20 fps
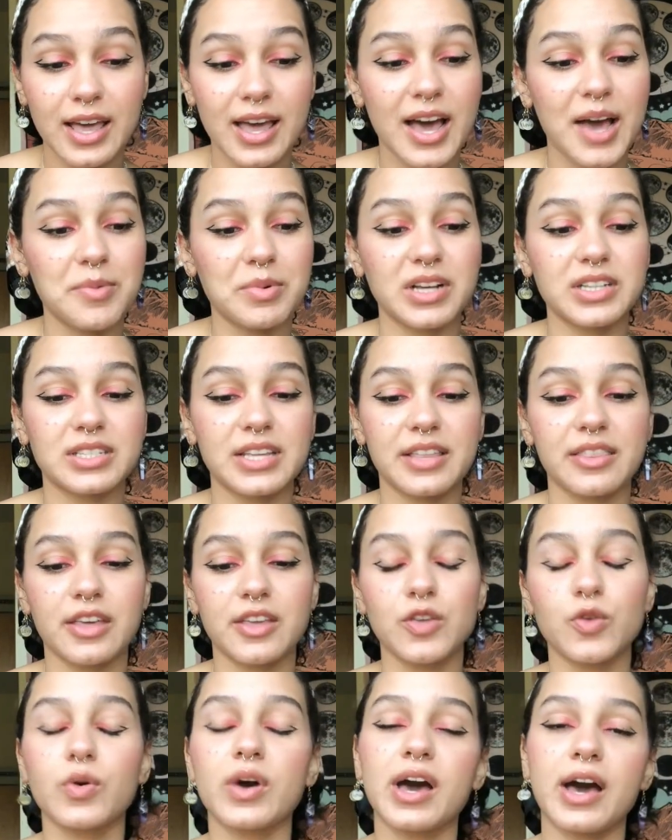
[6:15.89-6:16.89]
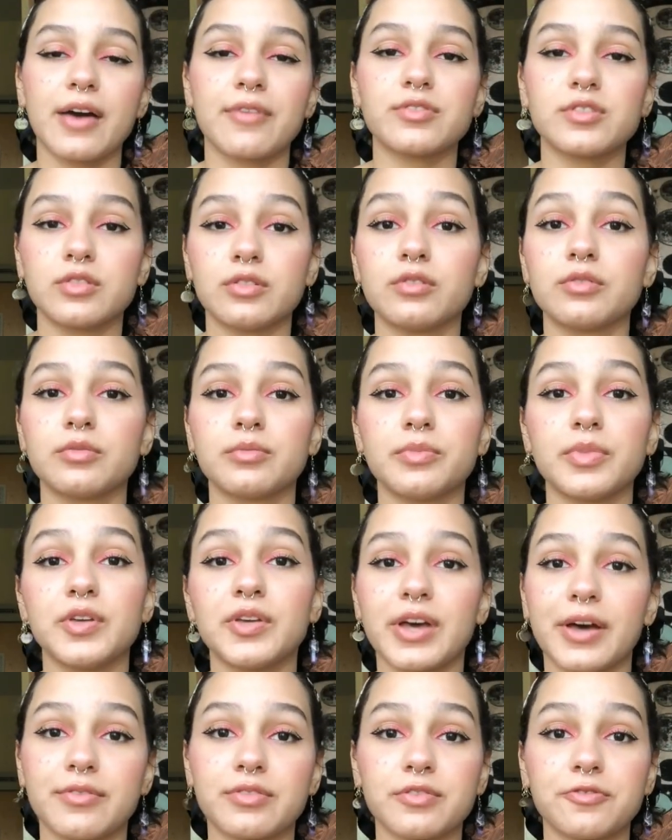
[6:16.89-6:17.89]
I'm not saying that you have to, but you
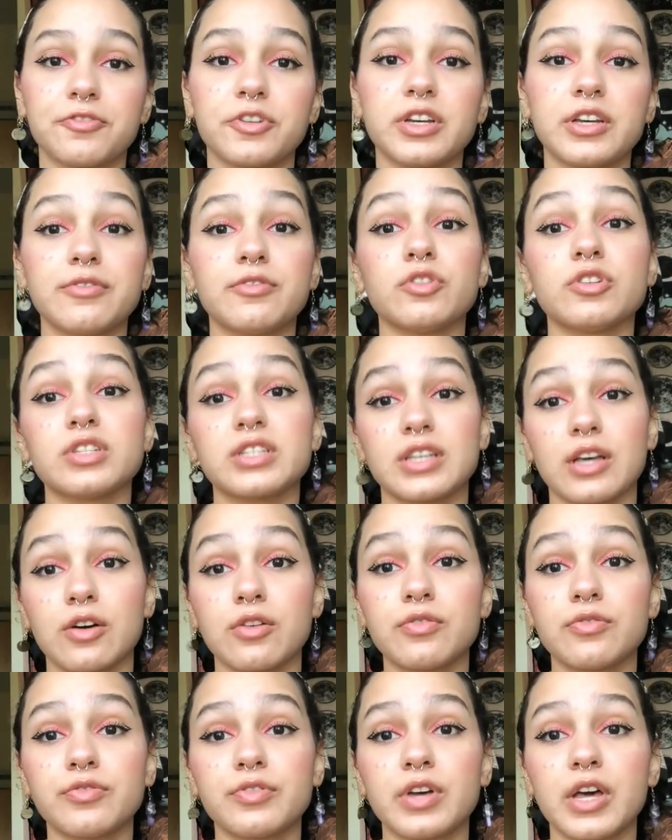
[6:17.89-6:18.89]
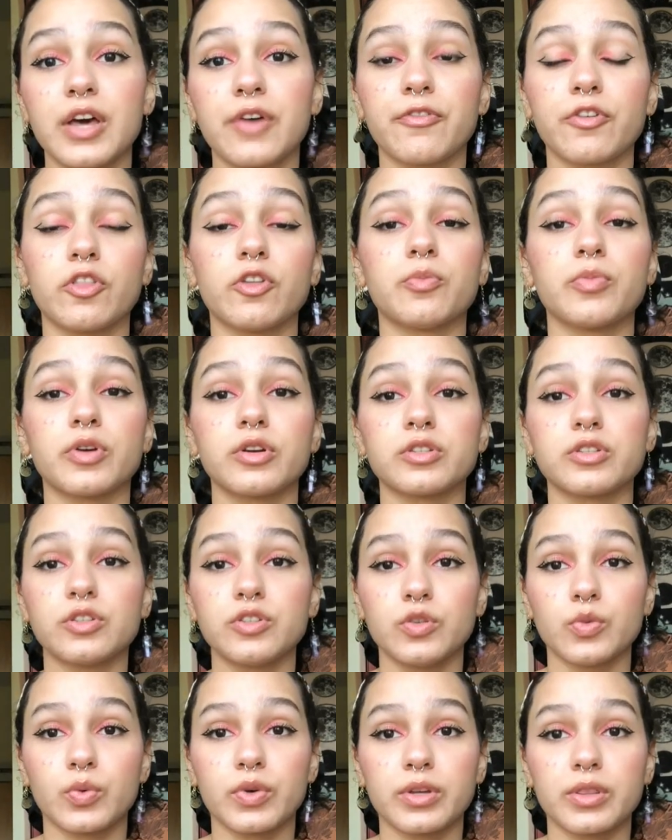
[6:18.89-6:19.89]
have to forgive yourself for the person
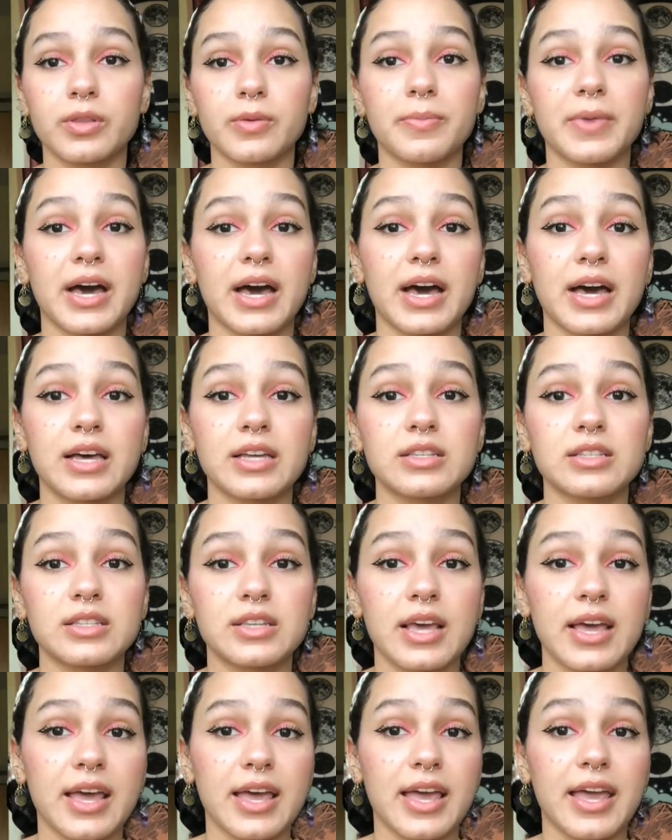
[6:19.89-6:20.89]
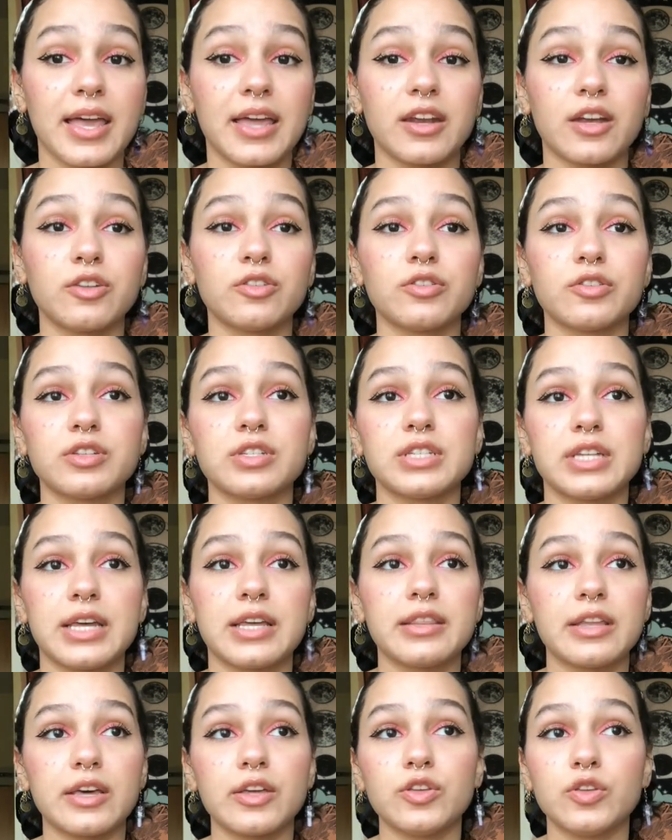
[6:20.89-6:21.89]
you were in the past and
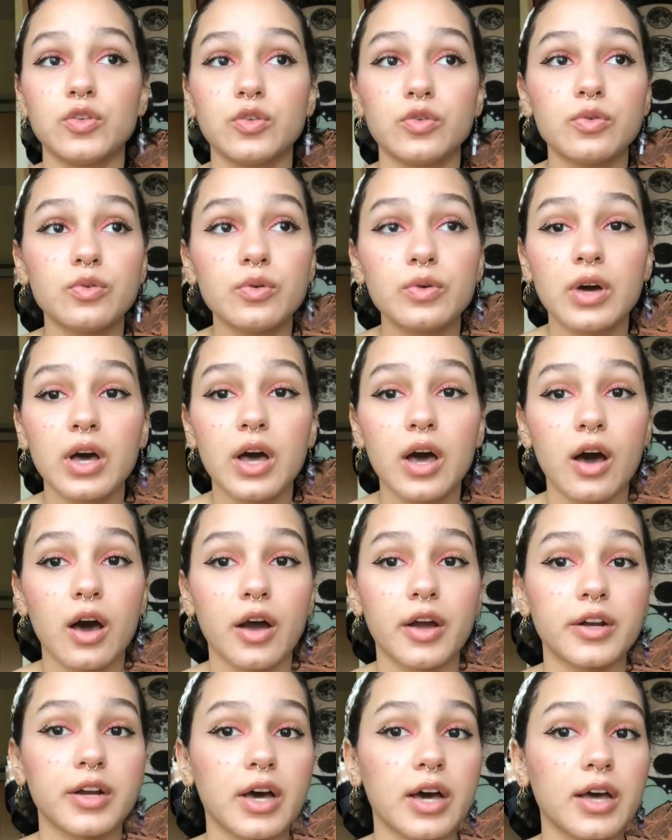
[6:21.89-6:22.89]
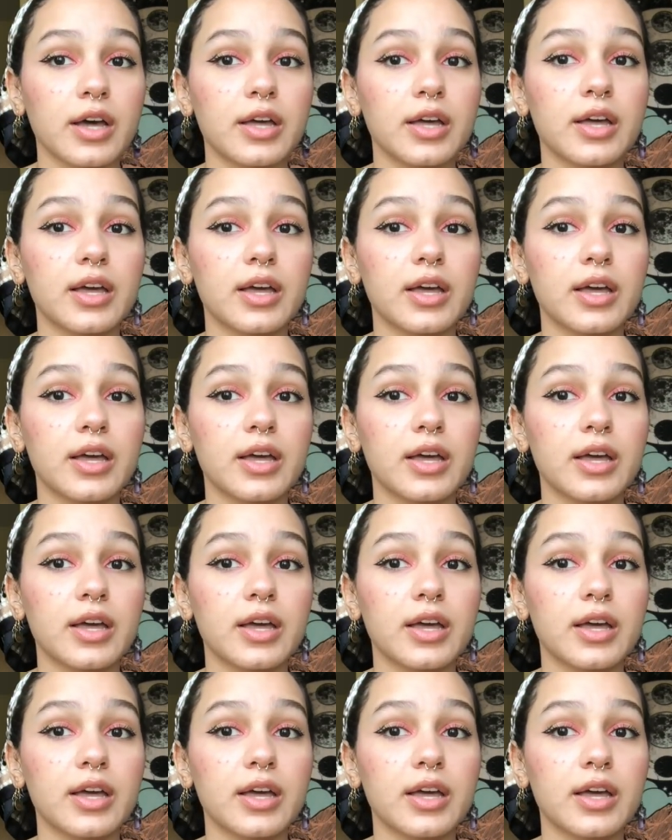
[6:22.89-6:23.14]
understand that you are not